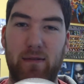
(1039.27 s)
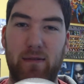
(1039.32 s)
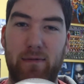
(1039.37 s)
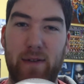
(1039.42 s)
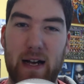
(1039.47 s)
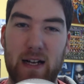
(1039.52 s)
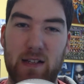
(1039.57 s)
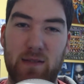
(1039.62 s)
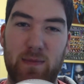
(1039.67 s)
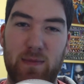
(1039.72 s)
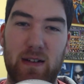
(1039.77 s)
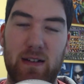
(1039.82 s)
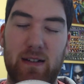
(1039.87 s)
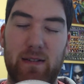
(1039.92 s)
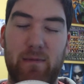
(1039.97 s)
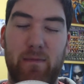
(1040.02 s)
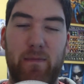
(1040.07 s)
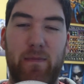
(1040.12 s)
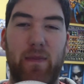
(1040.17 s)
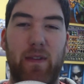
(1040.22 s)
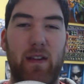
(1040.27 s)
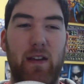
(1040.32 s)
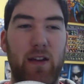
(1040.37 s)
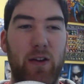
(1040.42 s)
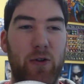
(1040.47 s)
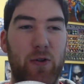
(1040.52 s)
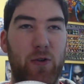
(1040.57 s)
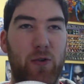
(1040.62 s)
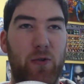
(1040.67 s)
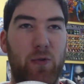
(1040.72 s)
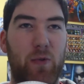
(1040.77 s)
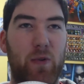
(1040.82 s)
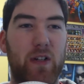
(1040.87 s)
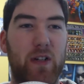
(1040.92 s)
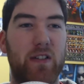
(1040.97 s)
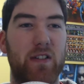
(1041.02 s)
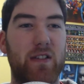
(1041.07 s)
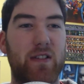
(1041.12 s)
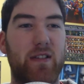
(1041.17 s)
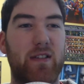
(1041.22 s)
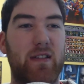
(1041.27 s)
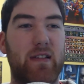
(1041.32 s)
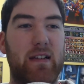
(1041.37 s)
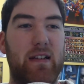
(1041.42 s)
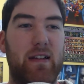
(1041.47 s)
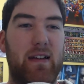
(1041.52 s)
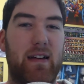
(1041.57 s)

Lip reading: Phasma, who was